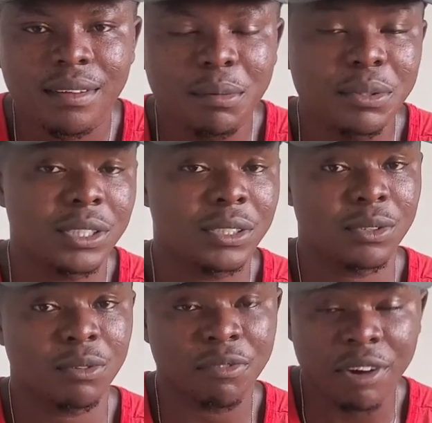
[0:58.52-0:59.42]
Maybe she's
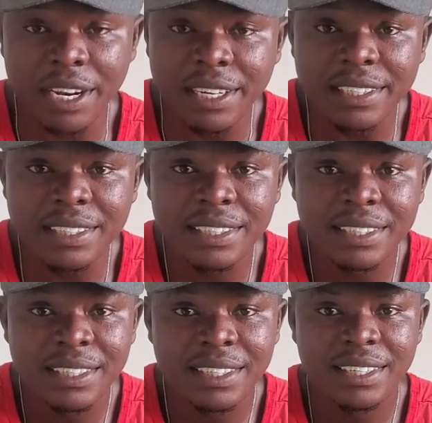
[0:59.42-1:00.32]
your friend.
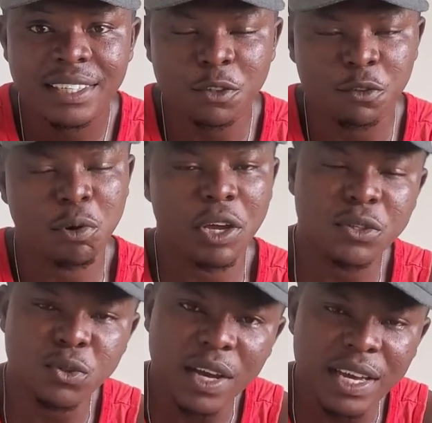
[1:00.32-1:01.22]
You've
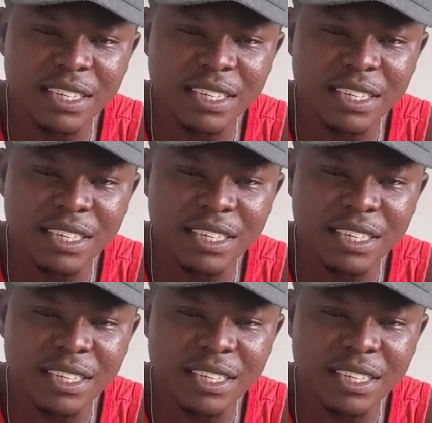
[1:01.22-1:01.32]
spoken to her